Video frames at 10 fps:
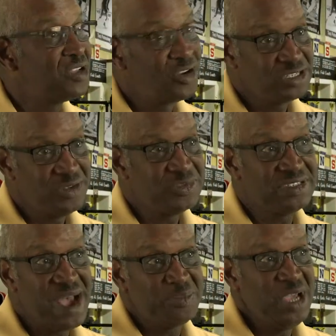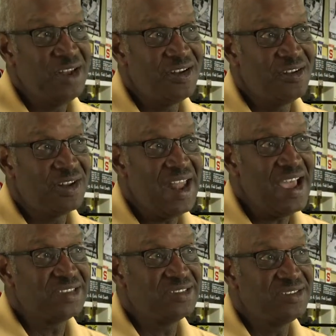You know, she was top 10 in her
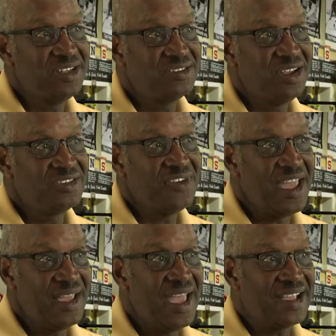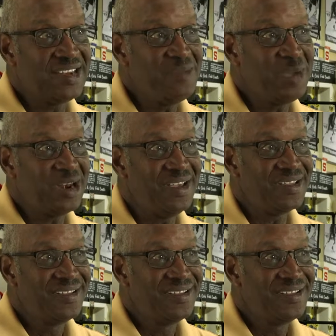class academically.